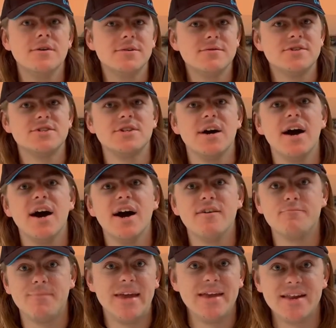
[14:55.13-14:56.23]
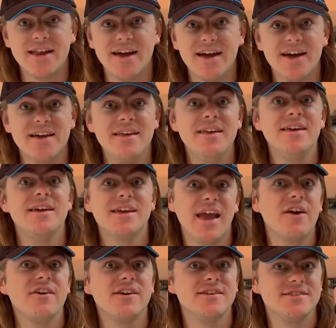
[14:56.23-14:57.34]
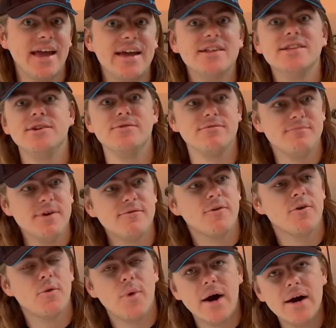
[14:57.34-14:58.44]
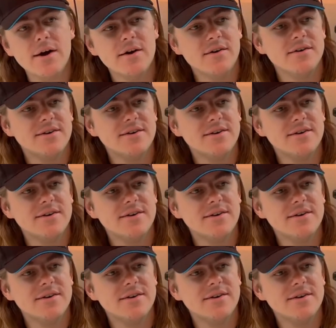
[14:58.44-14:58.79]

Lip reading: which I've been carrying daily with me for a while.